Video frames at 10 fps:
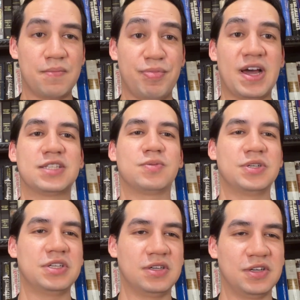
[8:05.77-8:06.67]
that's
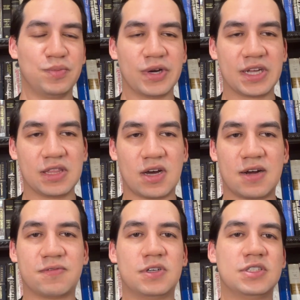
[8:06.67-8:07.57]
when you bring in the
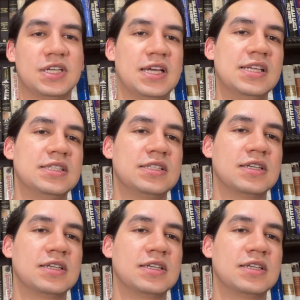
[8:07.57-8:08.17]
offers. And